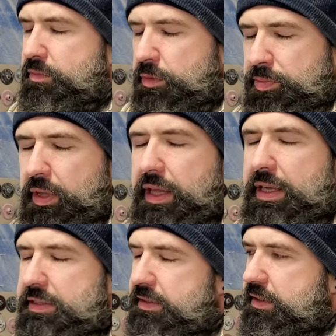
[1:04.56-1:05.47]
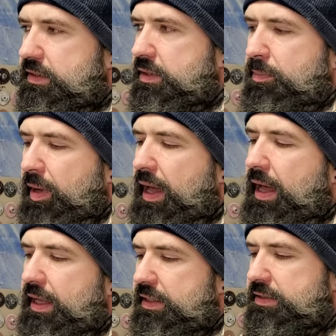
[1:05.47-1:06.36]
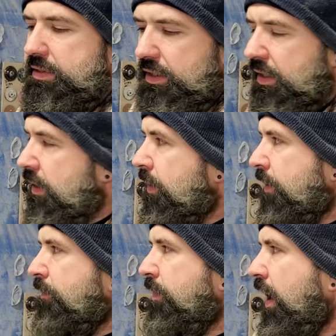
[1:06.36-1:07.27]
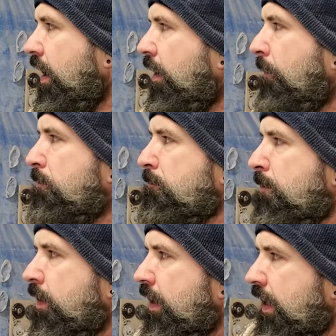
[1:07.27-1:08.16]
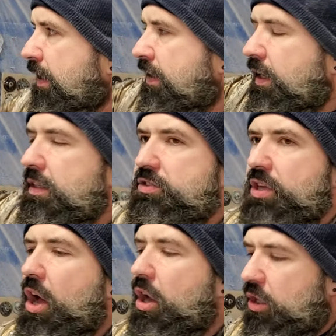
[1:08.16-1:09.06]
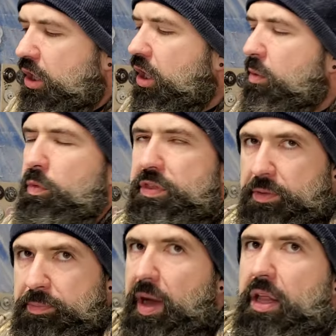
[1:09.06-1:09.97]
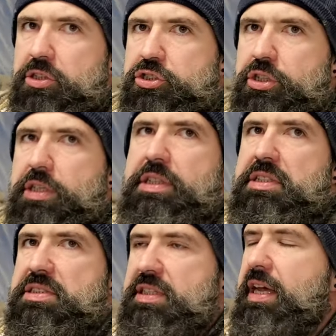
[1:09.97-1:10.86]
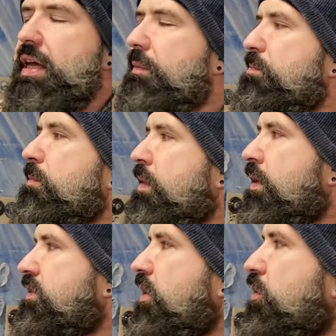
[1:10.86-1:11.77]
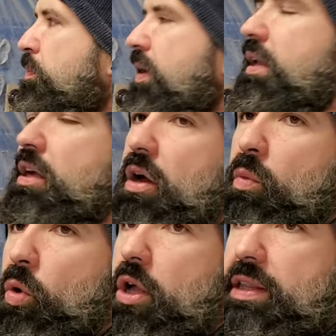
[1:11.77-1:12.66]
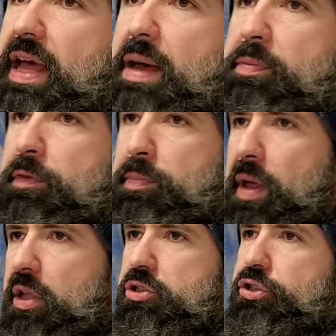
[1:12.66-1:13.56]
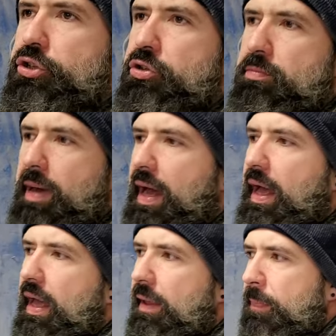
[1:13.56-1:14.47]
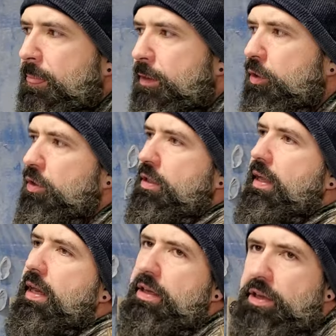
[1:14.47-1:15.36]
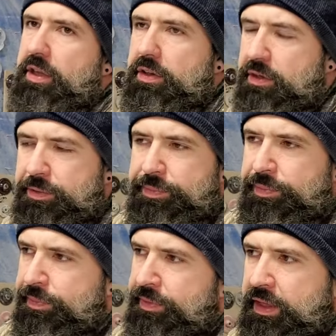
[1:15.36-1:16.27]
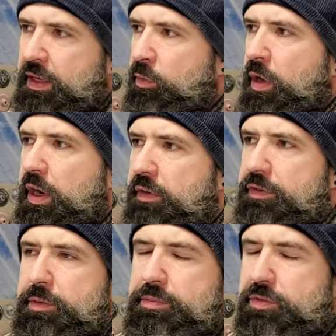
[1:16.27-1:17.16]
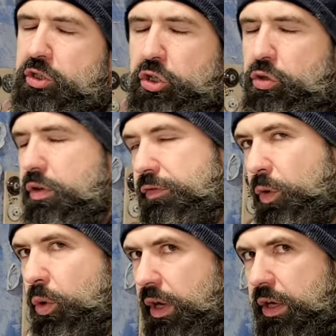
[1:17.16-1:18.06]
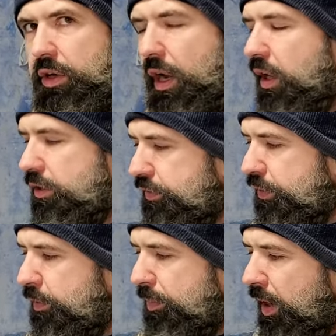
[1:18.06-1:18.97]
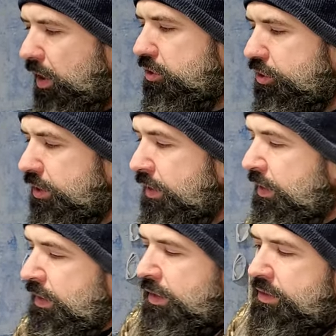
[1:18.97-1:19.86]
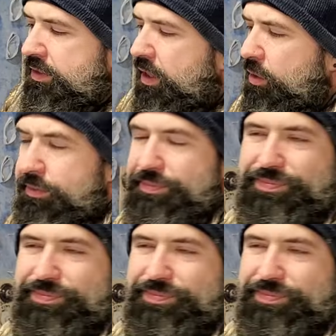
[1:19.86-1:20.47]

replace is the pads. Now, it does not come with a polisher in this set. So depending on what type of polisher you buy, you're looking at another anywhere from two to four hundred dollars for a polisher. So